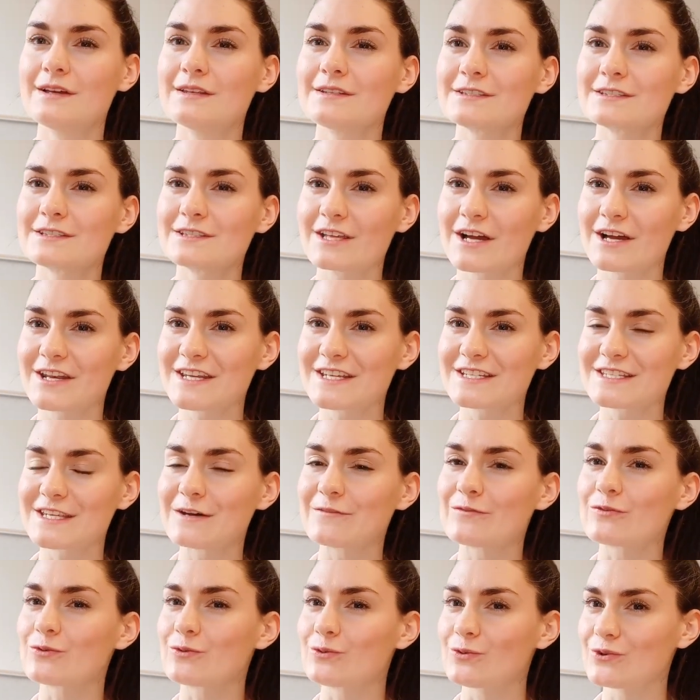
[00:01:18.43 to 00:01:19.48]
Studies
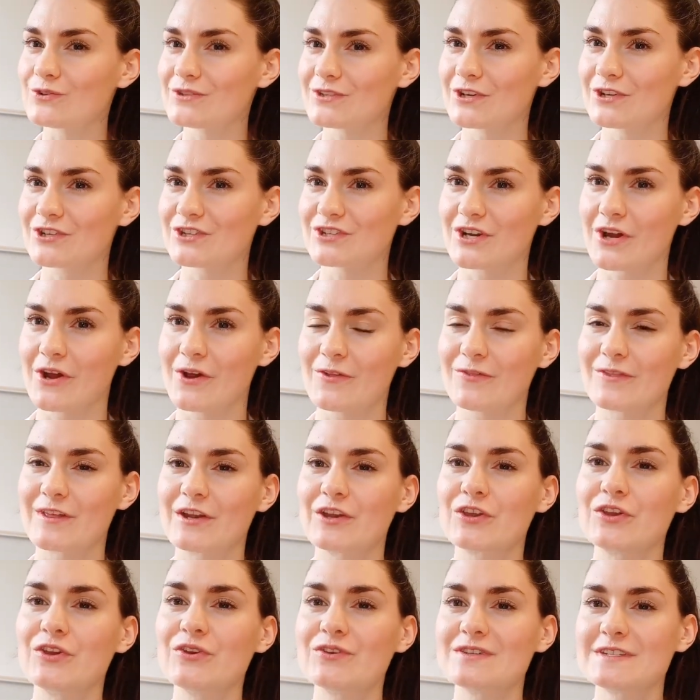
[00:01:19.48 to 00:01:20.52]
have also shown
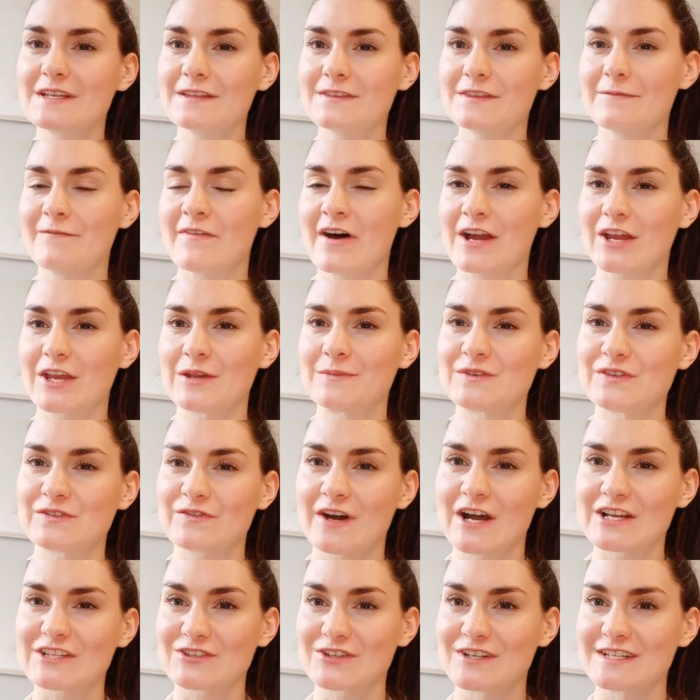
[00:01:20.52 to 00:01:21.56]
that using the vacuum
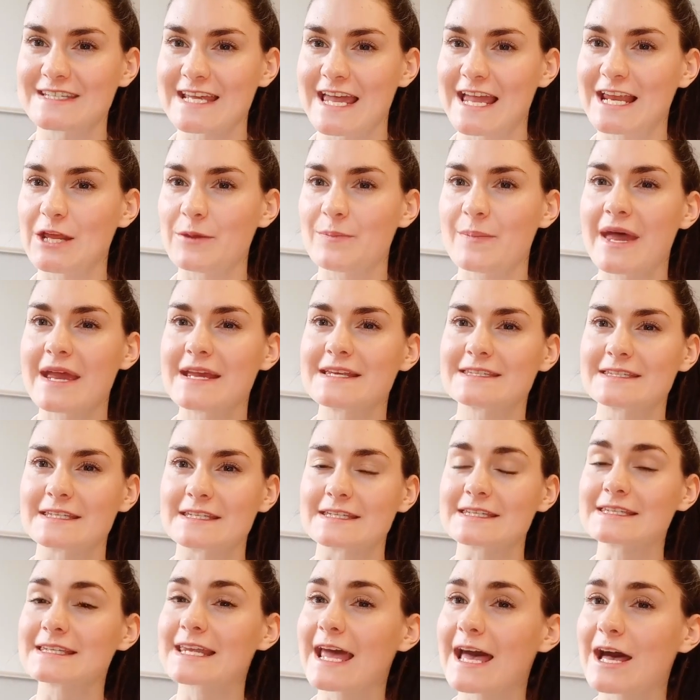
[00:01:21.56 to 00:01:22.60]
device on a daily
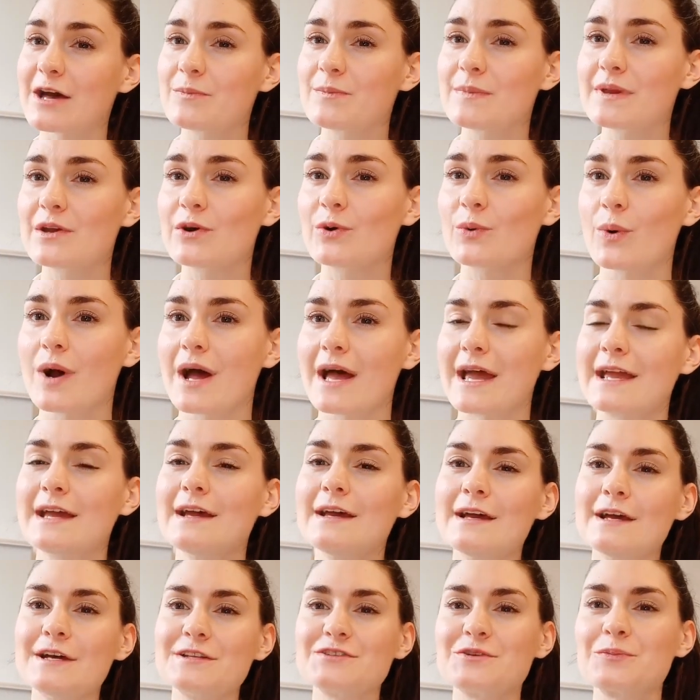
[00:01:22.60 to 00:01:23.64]
basis can be a way
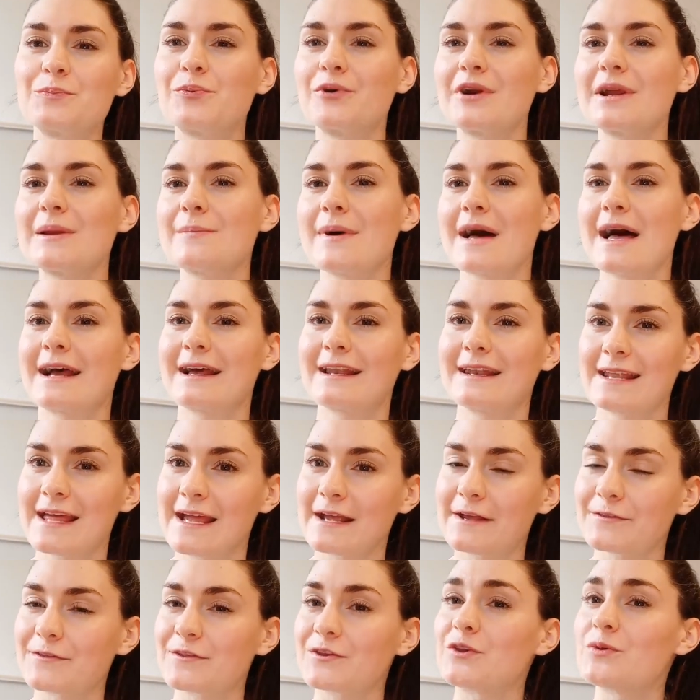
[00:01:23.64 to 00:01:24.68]
to bring back
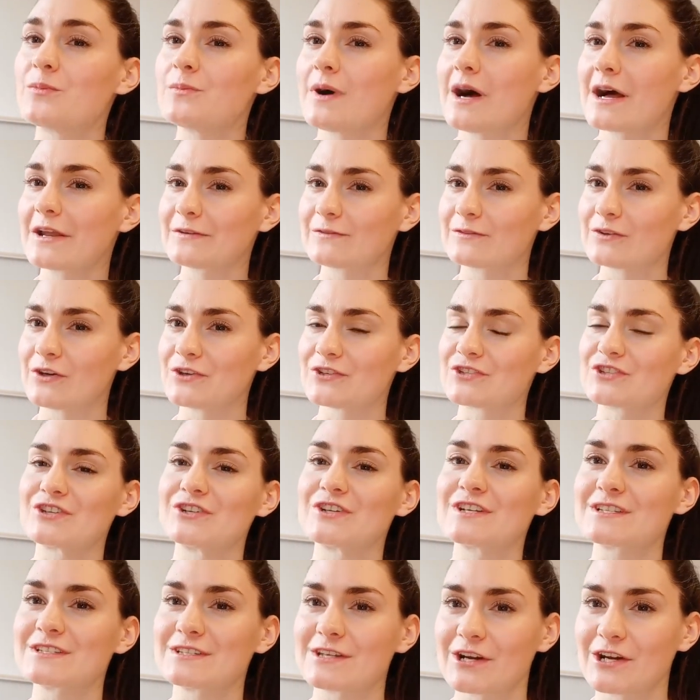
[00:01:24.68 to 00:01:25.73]
length that you might have lost
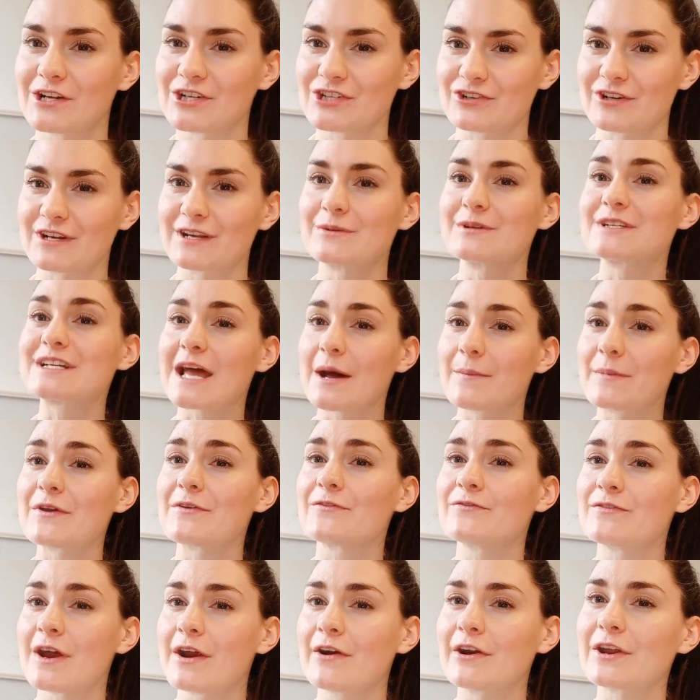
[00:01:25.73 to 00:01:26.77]
during surgery, which can be
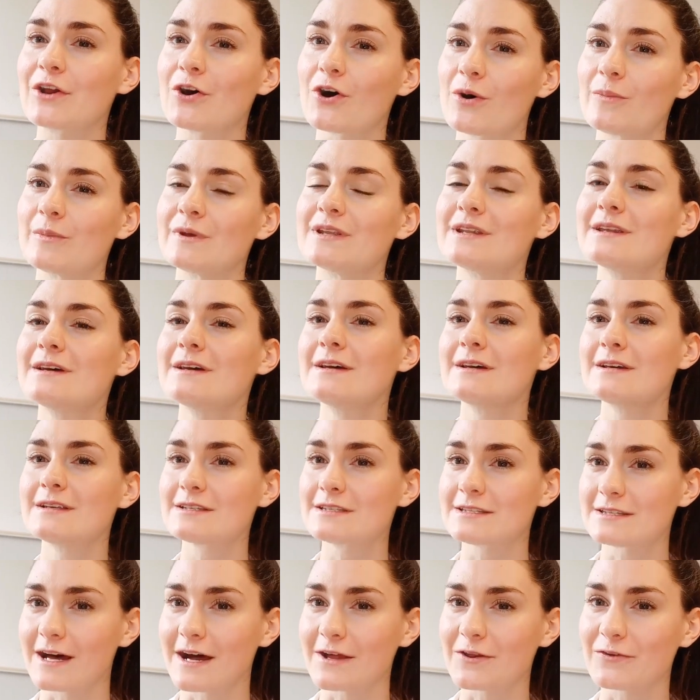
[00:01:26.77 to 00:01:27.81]
a very common
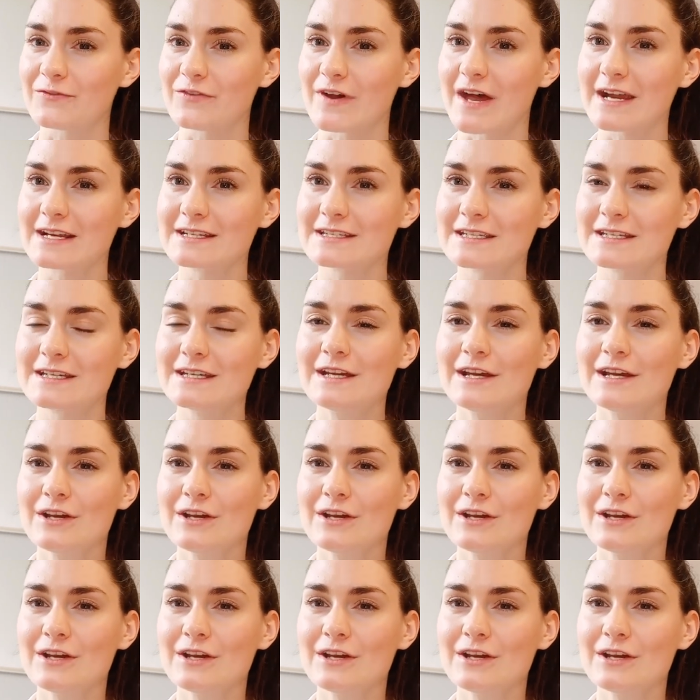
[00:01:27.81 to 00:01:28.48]
side effect.